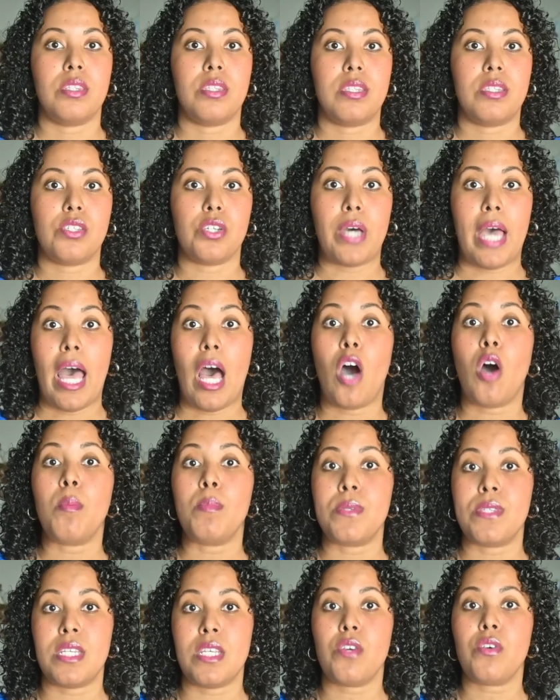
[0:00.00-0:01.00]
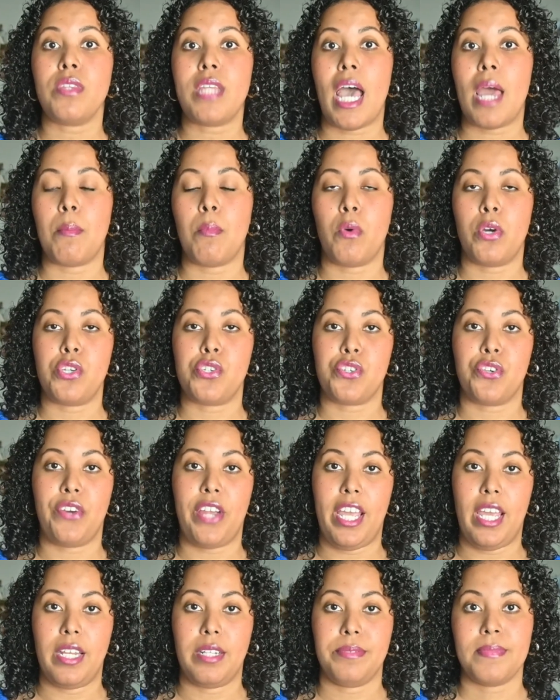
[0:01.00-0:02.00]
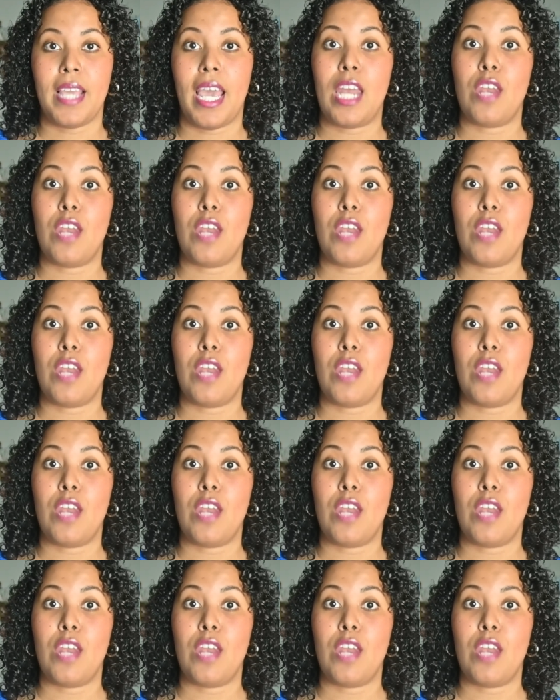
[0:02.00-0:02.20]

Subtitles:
to help seal that moisture in,